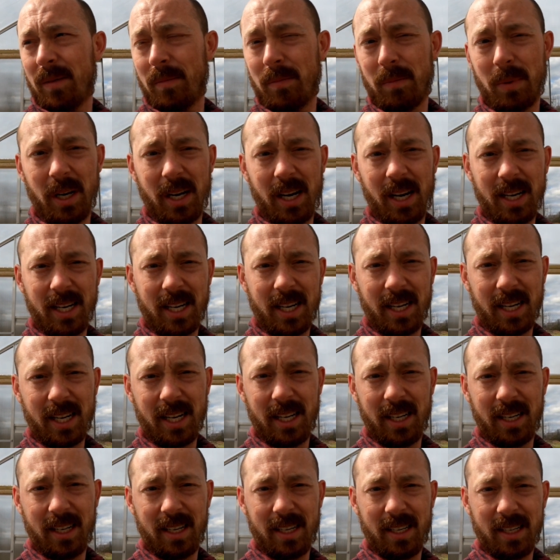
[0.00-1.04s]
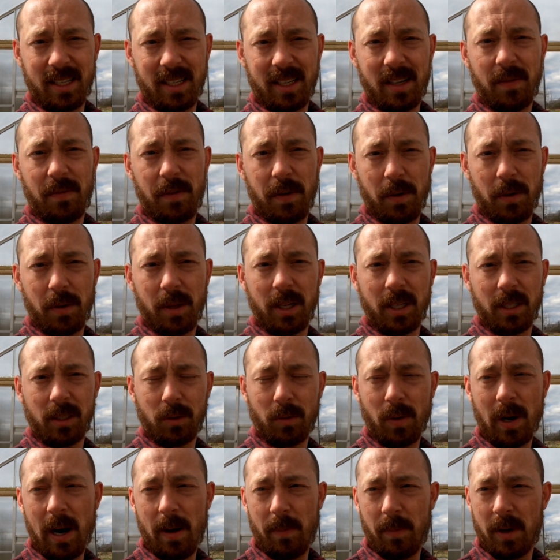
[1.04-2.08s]
but I gotta get a few things
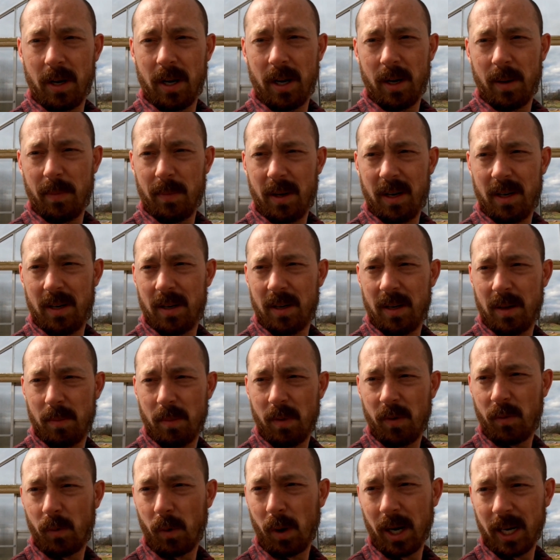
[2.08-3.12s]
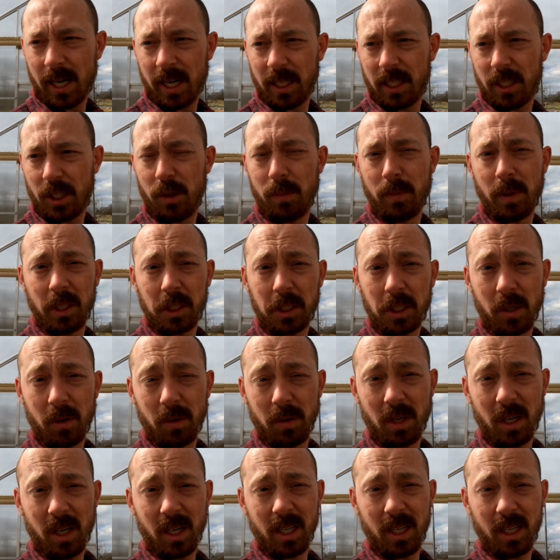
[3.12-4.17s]
wrapped up before I get too much
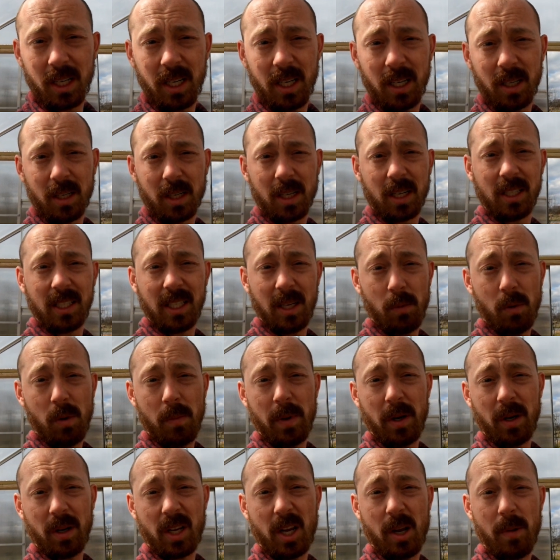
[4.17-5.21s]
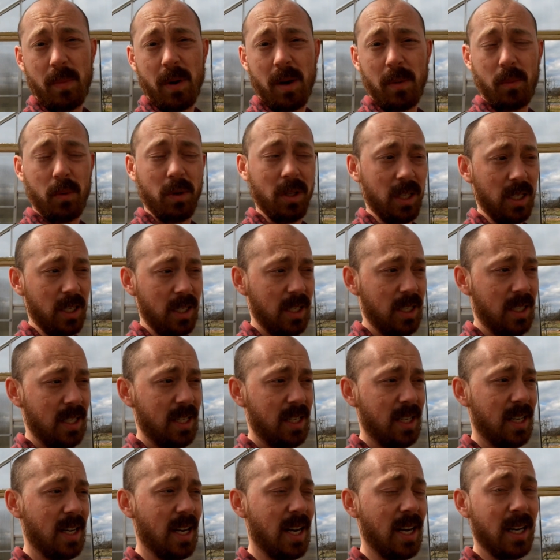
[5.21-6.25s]
going on in here, because I won't be able to keep up with it.
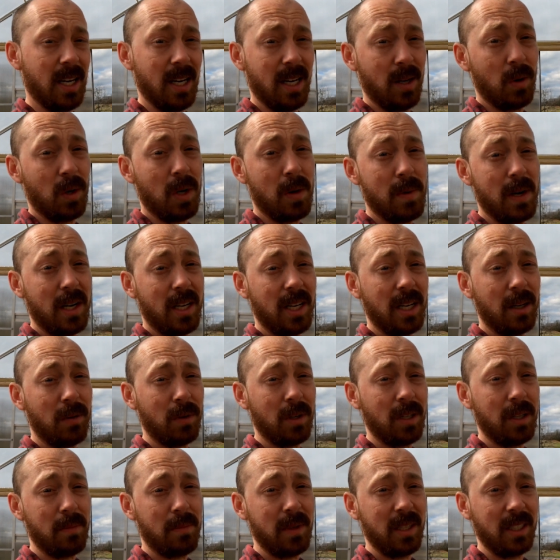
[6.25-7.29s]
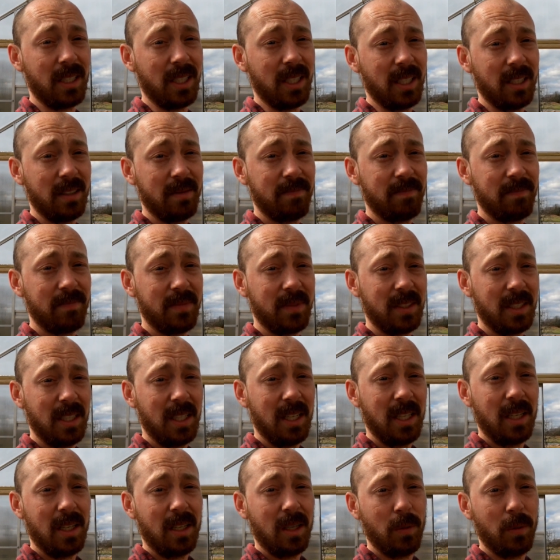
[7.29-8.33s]
And we're about to get really busy.
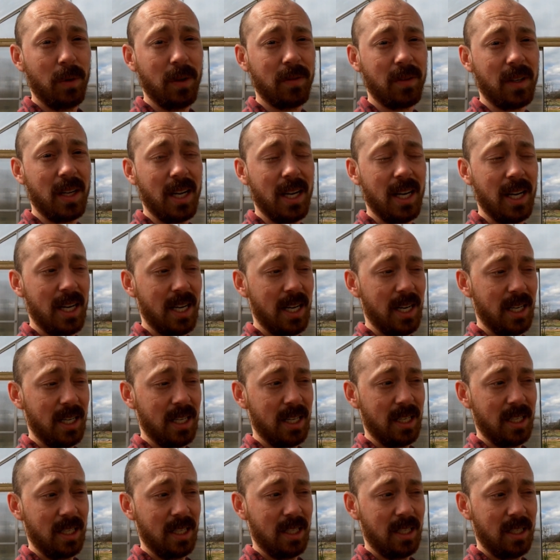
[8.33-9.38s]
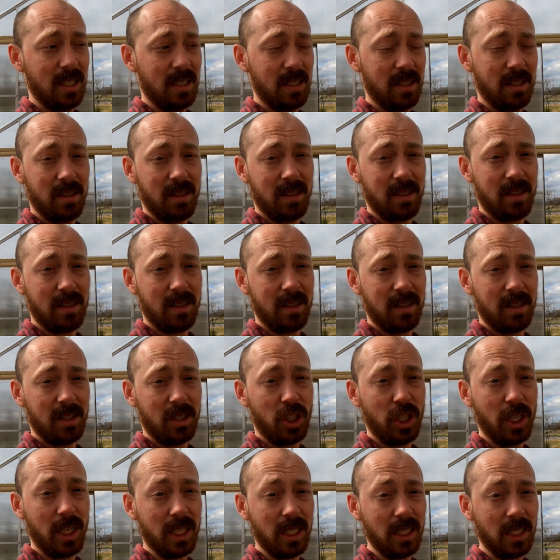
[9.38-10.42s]
We've got
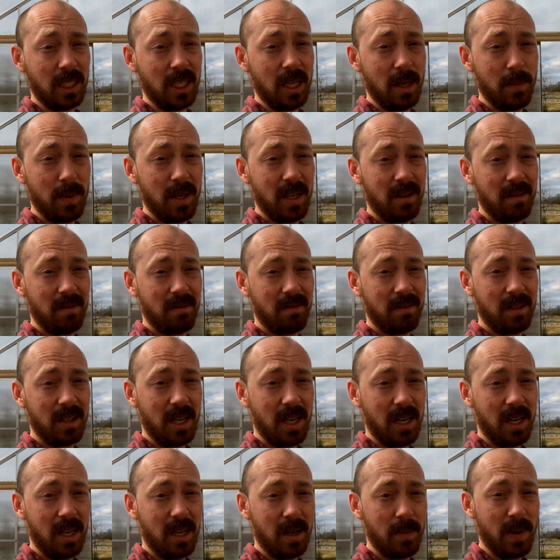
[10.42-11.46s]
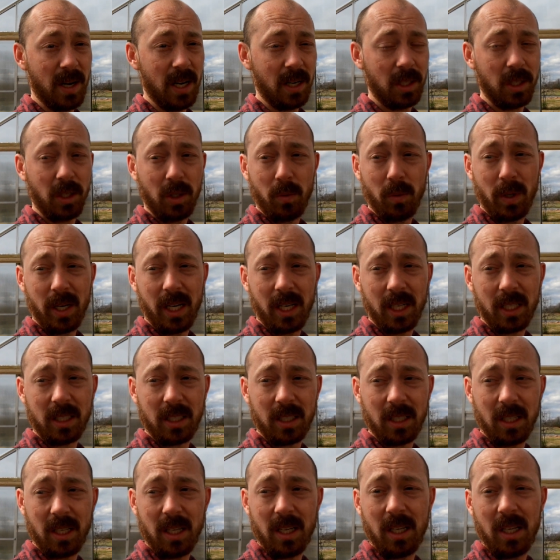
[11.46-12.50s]
Chicken's coming in about 2
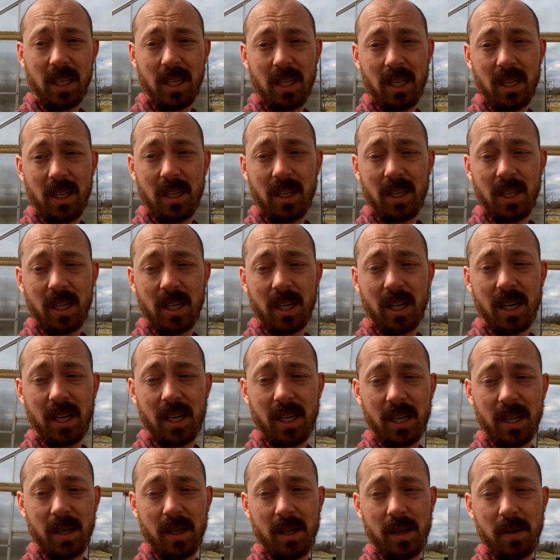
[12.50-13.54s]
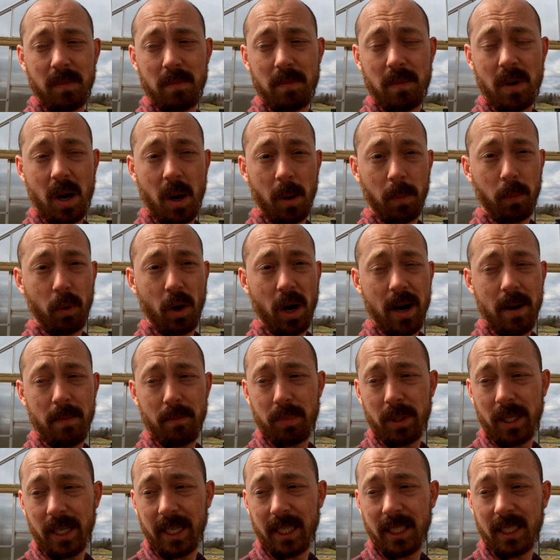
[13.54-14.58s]
weeks. Our prime
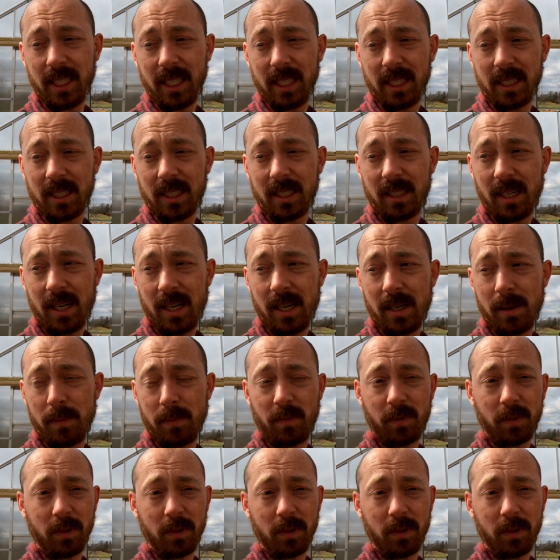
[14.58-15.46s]
planting time